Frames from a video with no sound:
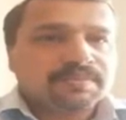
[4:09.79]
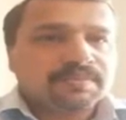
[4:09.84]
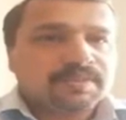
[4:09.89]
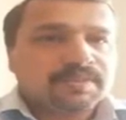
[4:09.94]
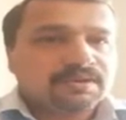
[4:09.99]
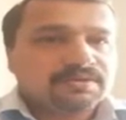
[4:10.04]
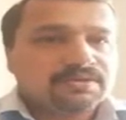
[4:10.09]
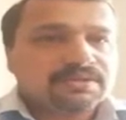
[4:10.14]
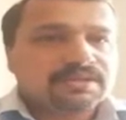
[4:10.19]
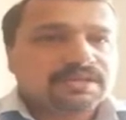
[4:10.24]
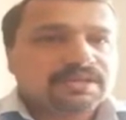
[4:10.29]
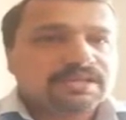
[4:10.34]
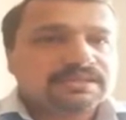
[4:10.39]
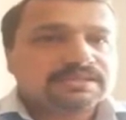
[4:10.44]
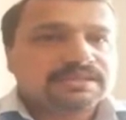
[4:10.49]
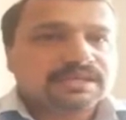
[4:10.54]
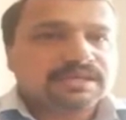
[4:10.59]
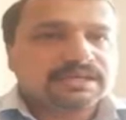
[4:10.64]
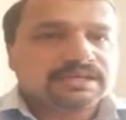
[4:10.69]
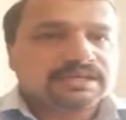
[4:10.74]
The reason is
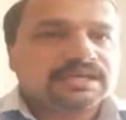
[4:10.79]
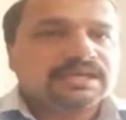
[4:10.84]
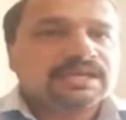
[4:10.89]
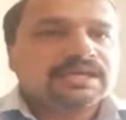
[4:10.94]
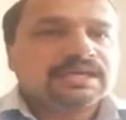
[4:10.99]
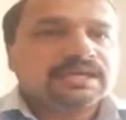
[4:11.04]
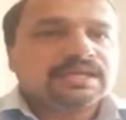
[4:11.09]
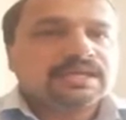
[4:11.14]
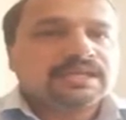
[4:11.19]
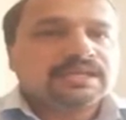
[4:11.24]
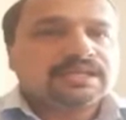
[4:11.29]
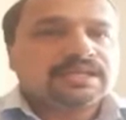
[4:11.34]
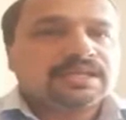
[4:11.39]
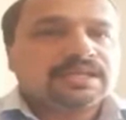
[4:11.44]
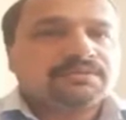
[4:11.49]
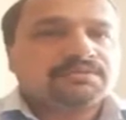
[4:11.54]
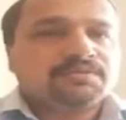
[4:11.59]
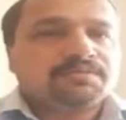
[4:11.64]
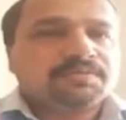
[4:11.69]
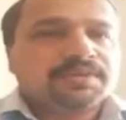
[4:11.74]
stated, they
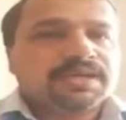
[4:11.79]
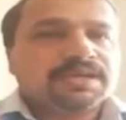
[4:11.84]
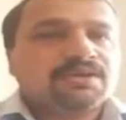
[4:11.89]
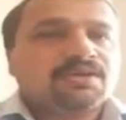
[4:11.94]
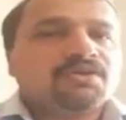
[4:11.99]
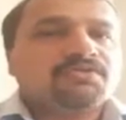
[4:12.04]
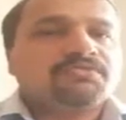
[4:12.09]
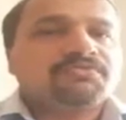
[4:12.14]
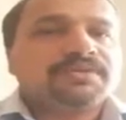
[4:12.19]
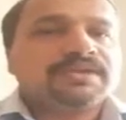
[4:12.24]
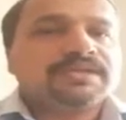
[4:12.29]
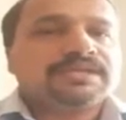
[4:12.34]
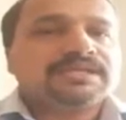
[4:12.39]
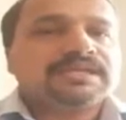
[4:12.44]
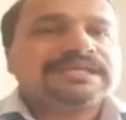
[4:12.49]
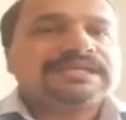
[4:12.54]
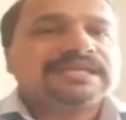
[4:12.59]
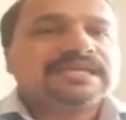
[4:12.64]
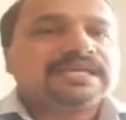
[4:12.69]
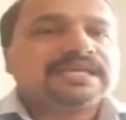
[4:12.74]
would be
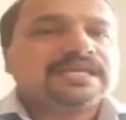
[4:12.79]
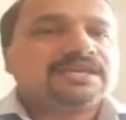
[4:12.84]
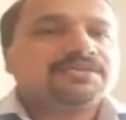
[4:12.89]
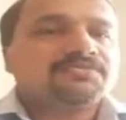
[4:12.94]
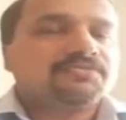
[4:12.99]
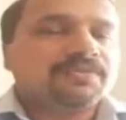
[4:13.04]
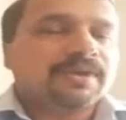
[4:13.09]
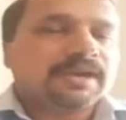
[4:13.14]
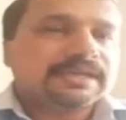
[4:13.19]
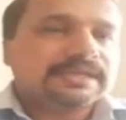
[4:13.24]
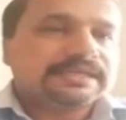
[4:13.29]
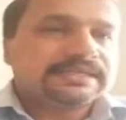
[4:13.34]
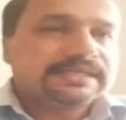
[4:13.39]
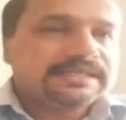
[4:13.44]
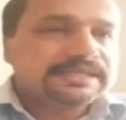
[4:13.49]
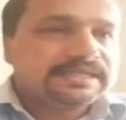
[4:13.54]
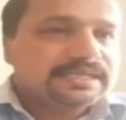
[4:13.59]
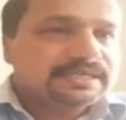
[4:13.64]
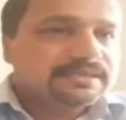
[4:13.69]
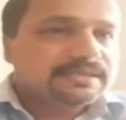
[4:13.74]
offended if I
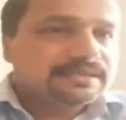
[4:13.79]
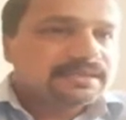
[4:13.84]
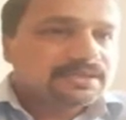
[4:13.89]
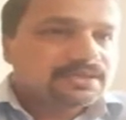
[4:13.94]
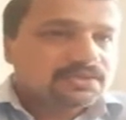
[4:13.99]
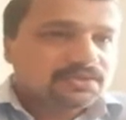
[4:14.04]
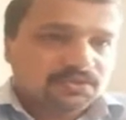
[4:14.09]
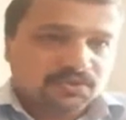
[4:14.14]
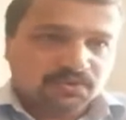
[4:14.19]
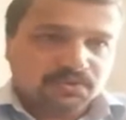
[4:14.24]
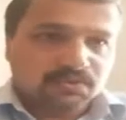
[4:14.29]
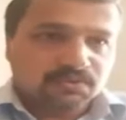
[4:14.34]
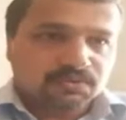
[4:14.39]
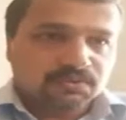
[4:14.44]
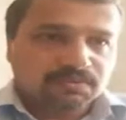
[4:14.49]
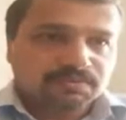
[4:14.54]
didn't go.